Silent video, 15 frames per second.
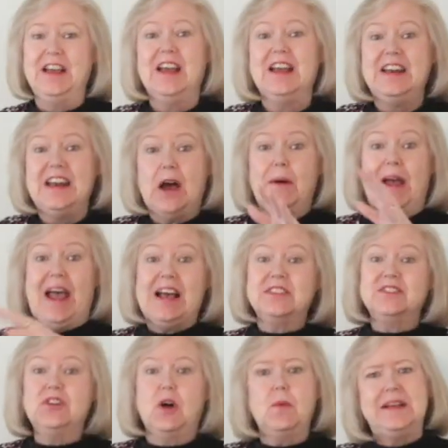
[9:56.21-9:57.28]
Now, as
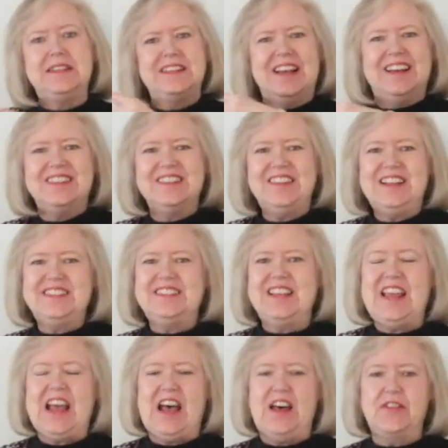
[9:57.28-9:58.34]
always, let's see
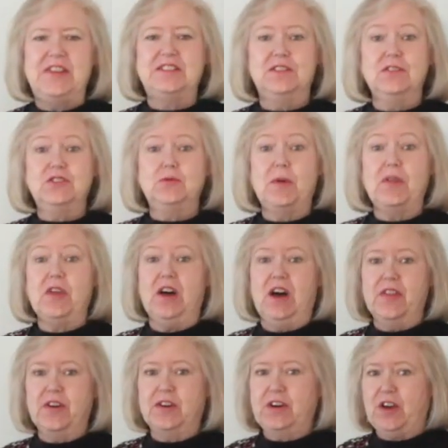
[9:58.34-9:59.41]
how this looks with
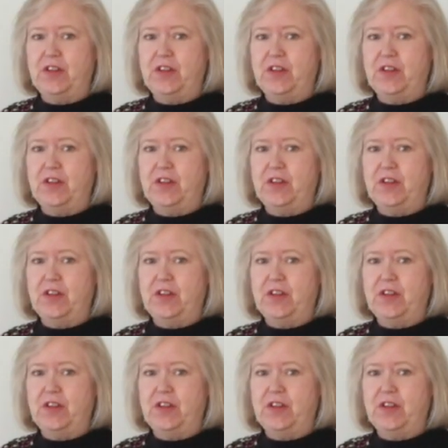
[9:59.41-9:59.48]
other color